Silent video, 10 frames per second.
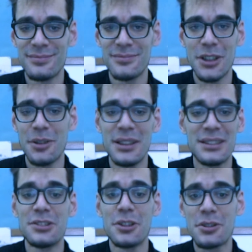No,
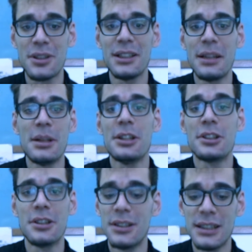it's not
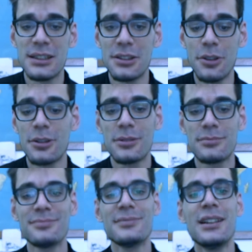three-dimensional. It's not.
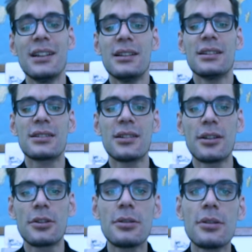
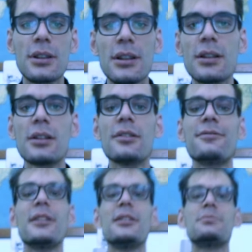So Google,
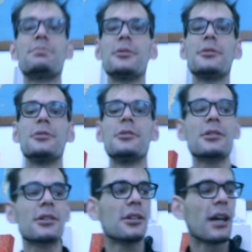Facebook,
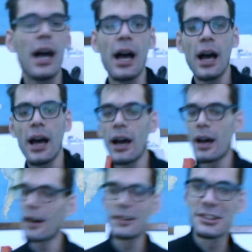
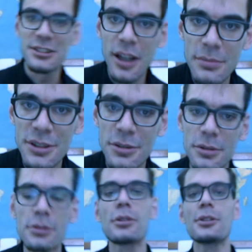
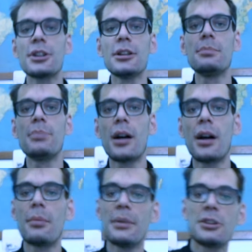Samsung,
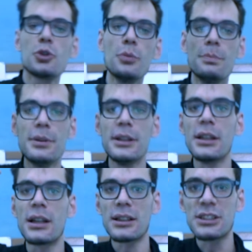Toshiba, Mitsubishi,
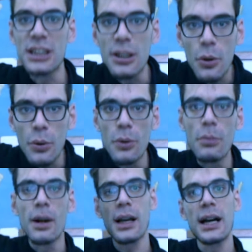Katsiku,
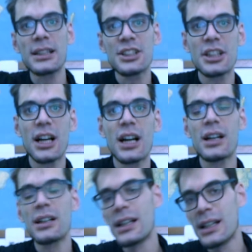
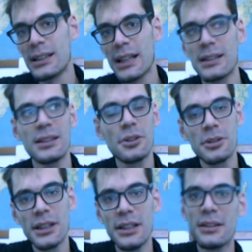Marakacha, and all
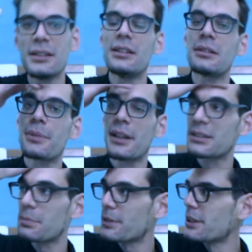the Indian enterprise,
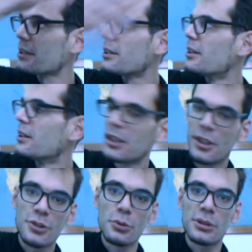the big
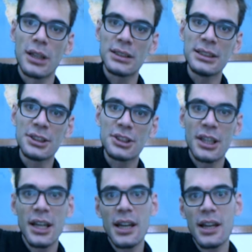Sultaninche
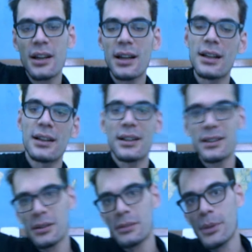
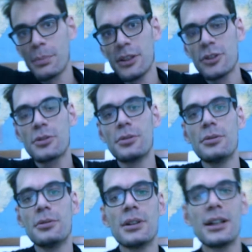and
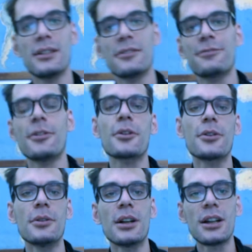Babichku, and fuck
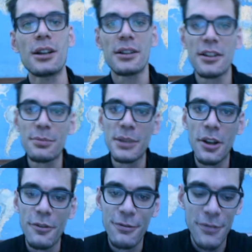you all. Give me
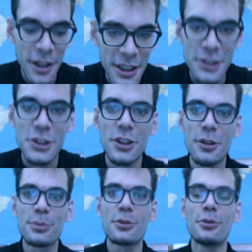a fucking
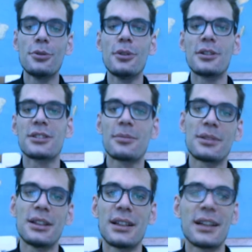job to do or
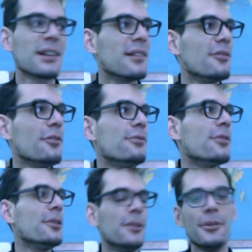something I can do
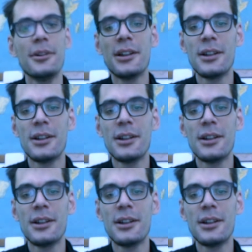for you.